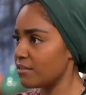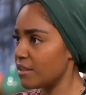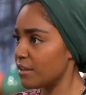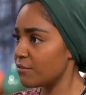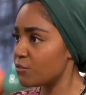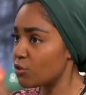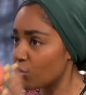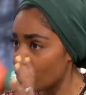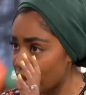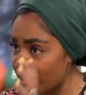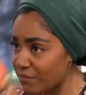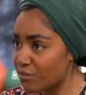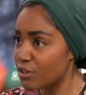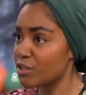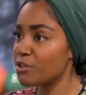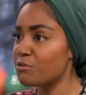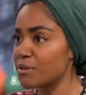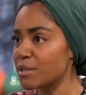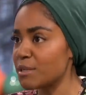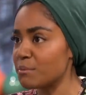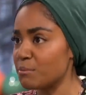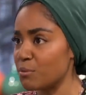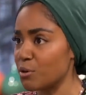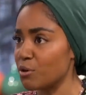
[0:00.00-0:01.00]
if you're never going to
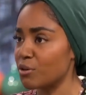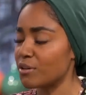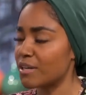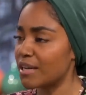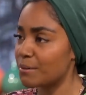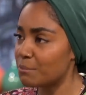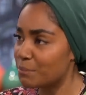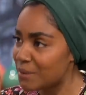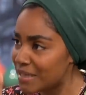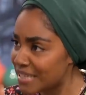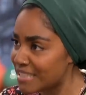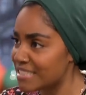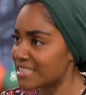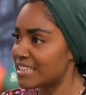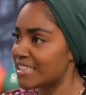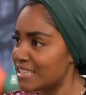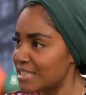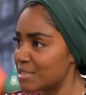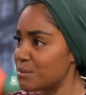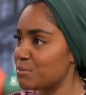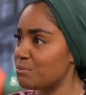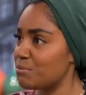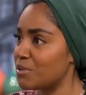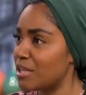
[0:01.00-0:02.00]
read a book, please at
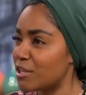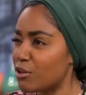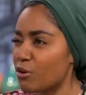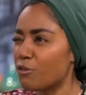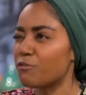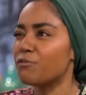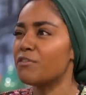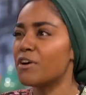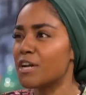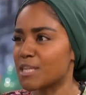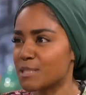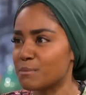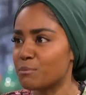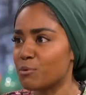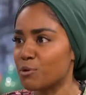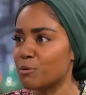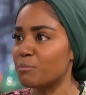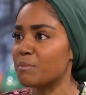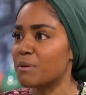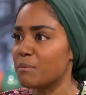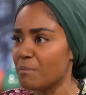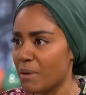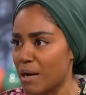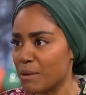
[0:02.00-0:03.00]
least let your first
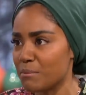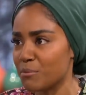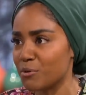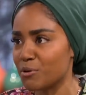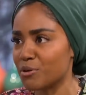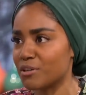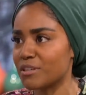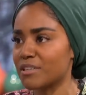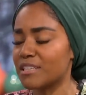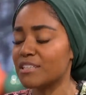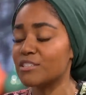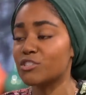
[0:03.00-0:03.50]
book be my book.